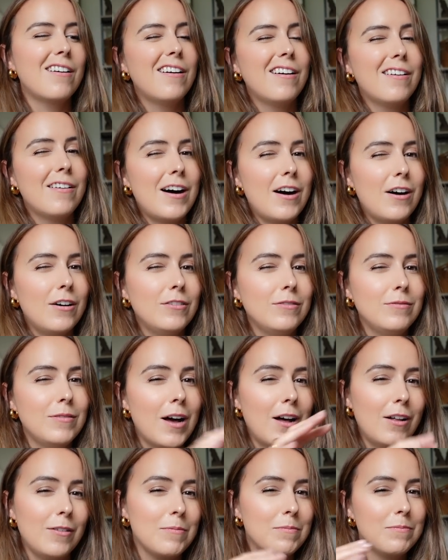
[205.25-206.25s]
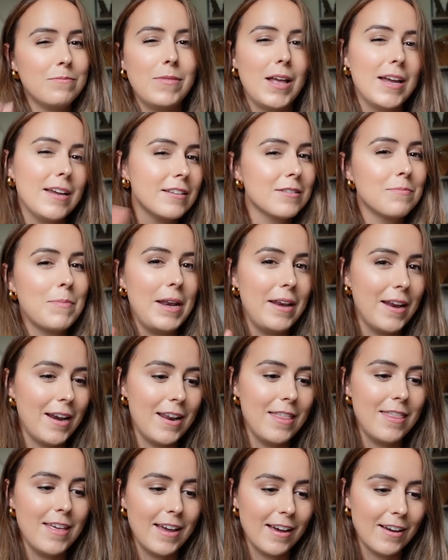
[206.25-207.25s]
oh, I'll, I'll like spend
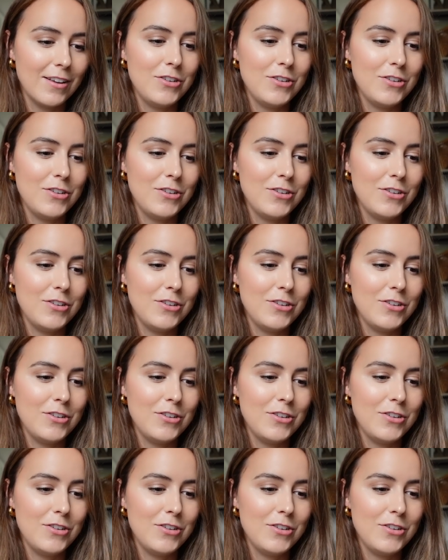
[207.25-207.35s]
anything.